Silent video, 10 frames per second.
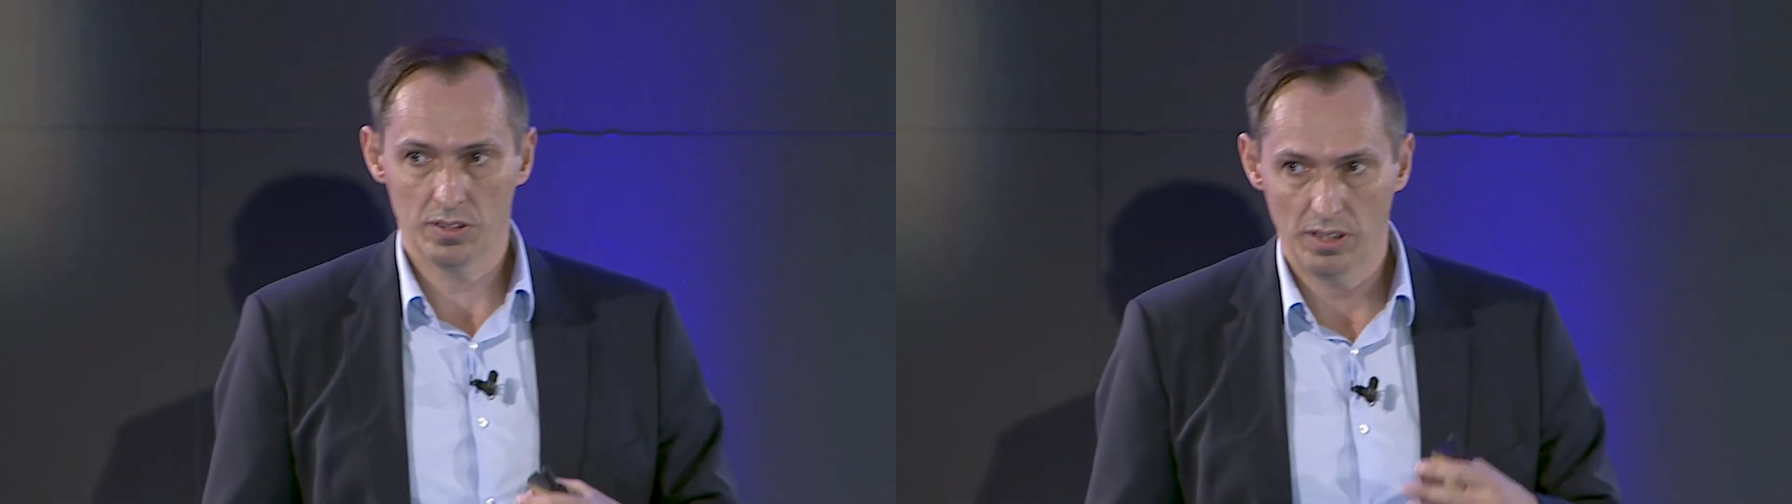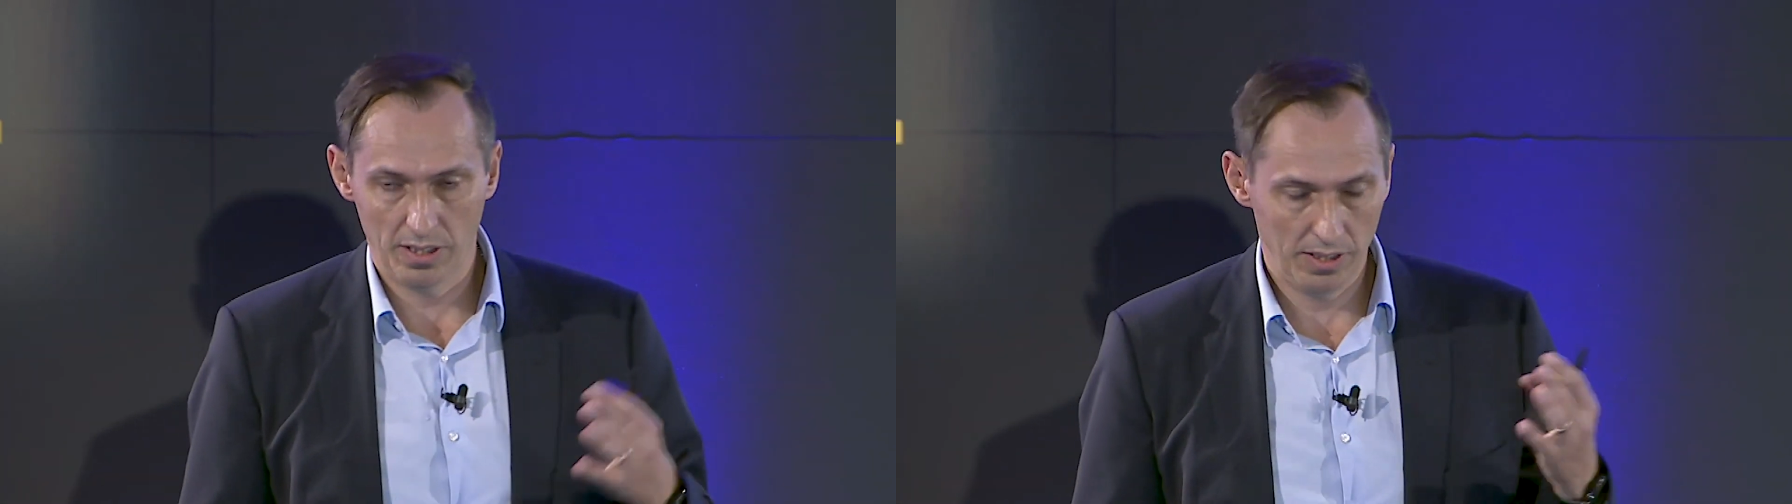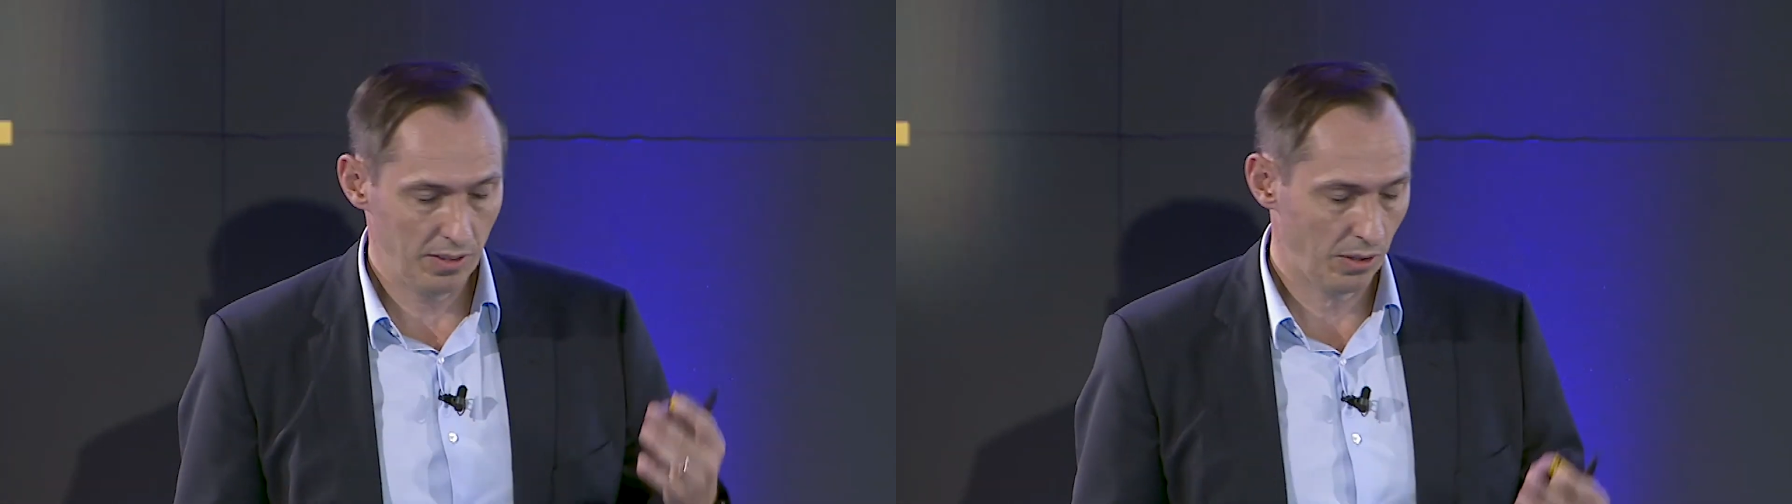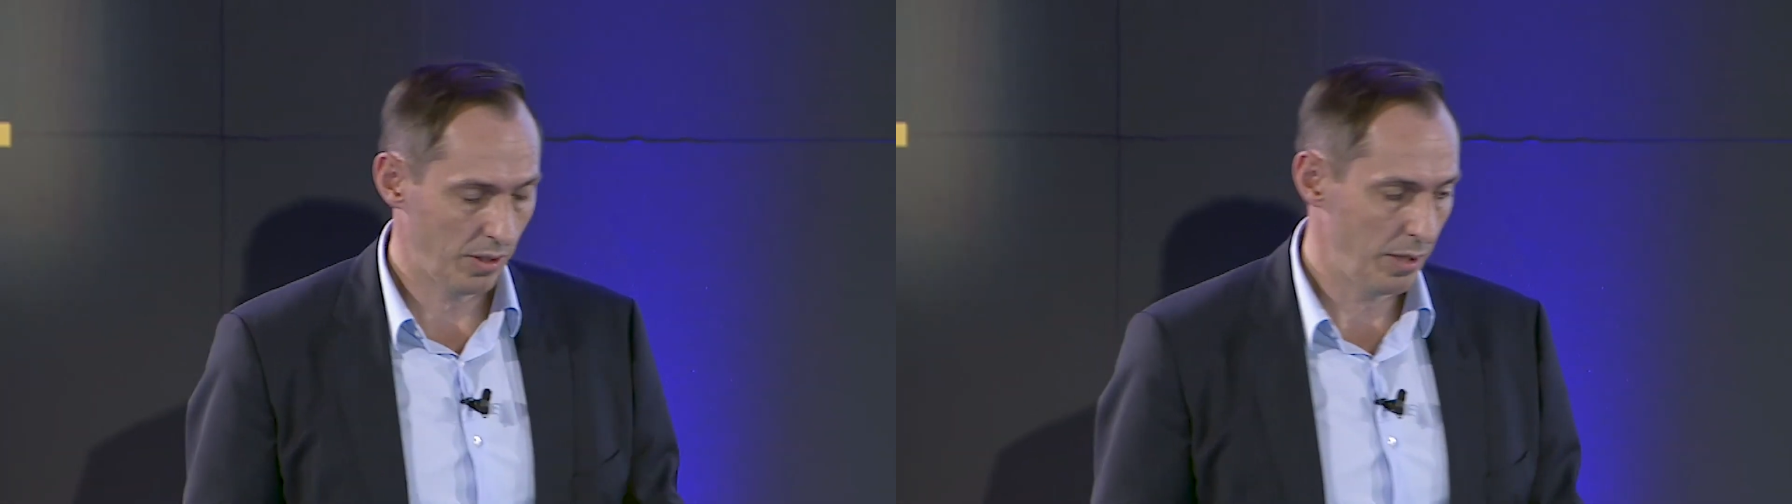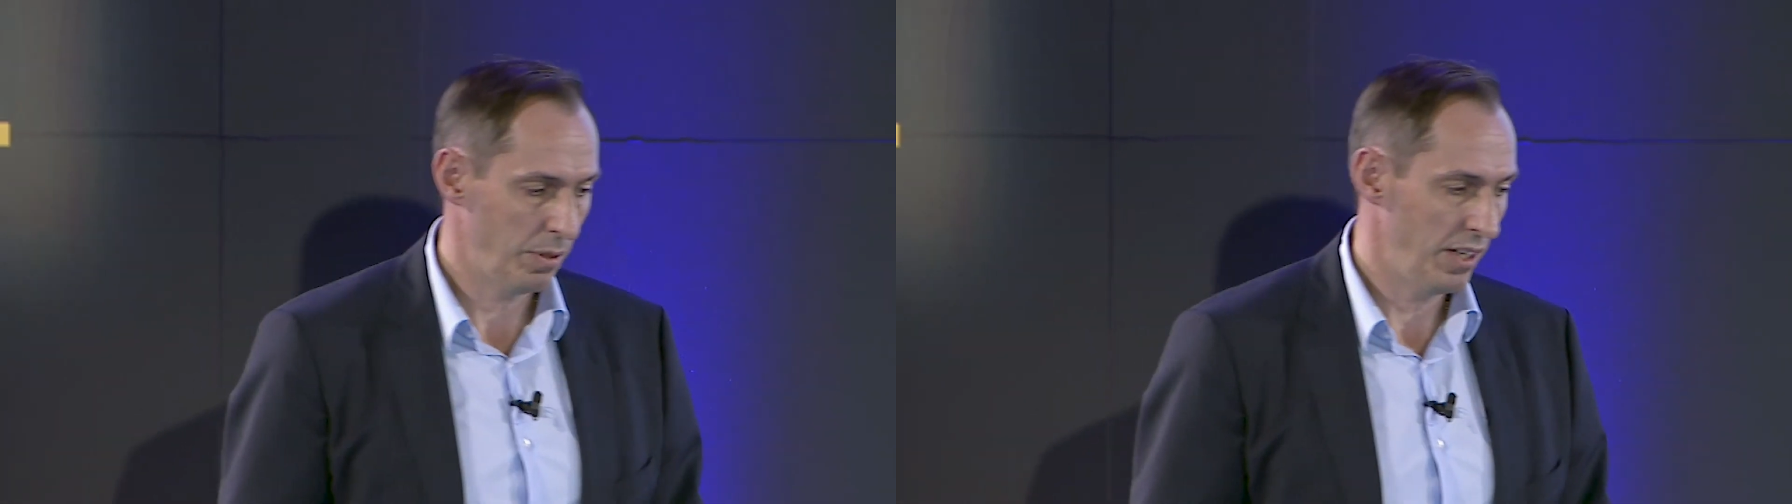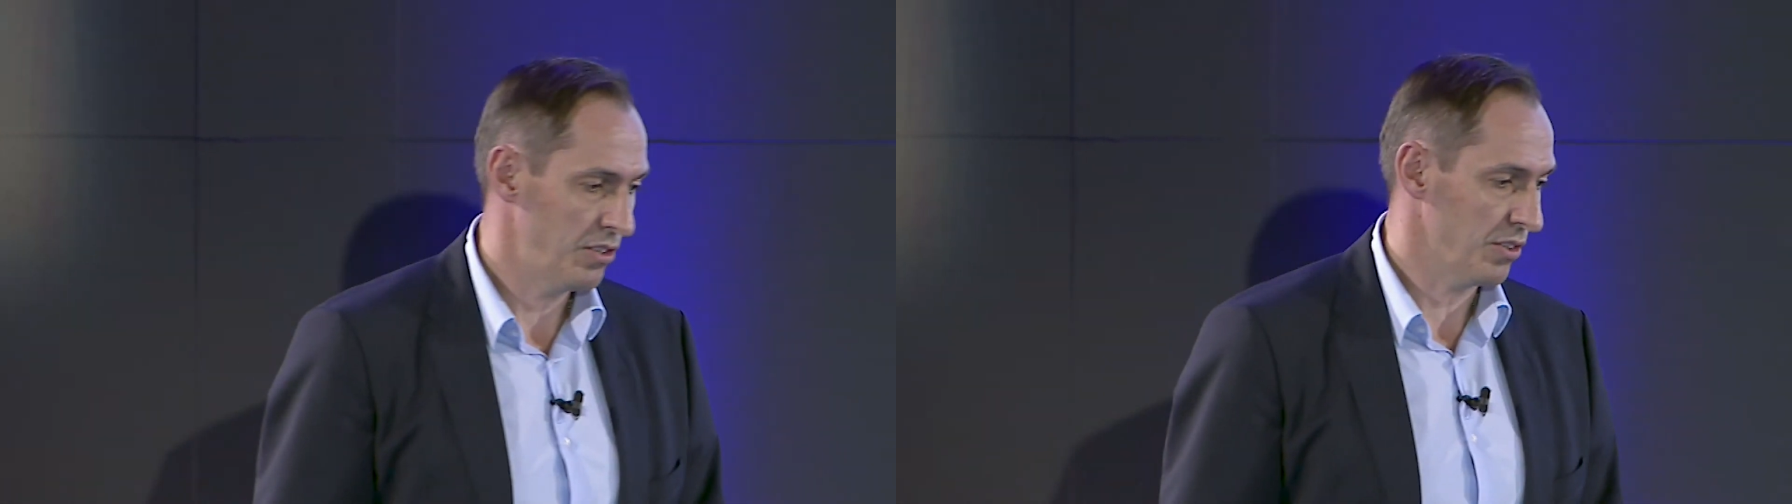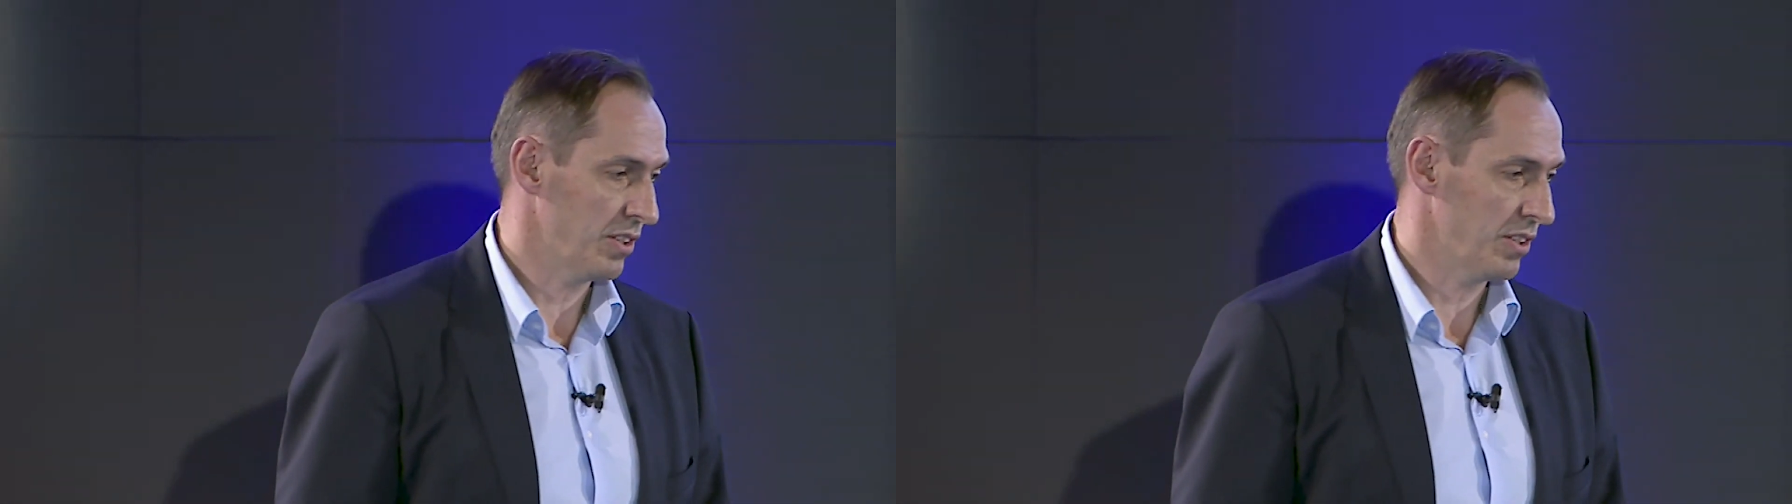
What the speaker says: integrate pages